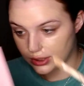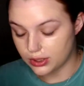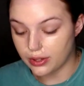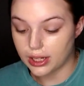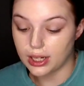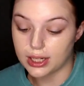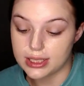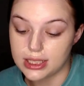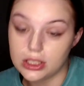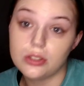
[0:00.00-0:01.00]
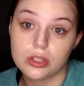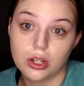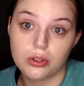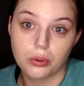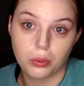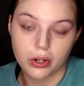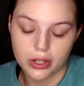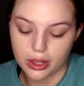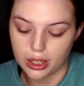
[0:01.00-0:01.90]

so they can continue to go to work and